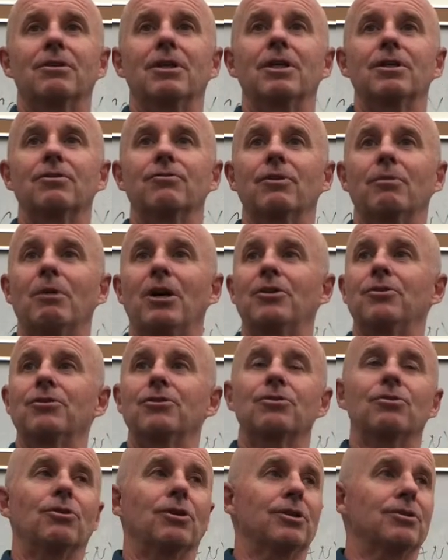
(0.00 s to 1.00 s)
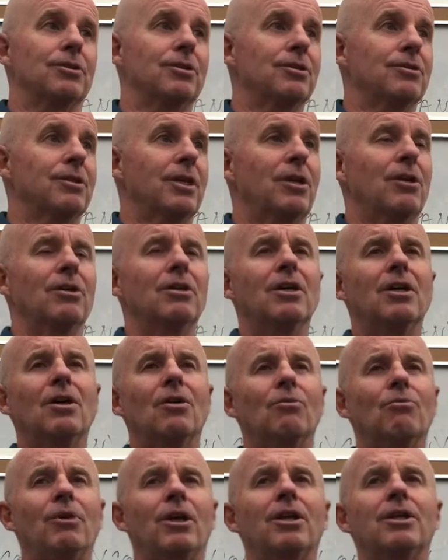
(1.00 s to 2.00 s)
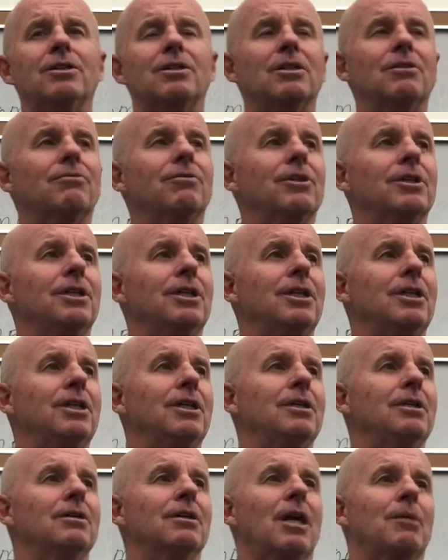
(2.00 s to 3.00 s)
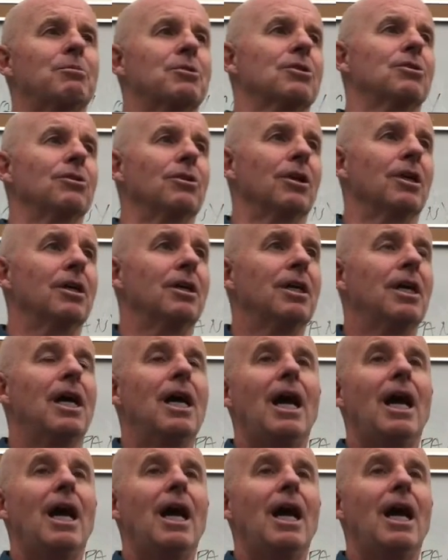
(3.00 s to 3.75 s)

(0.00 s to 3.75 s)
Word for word: things from other sources that are relatively obscure,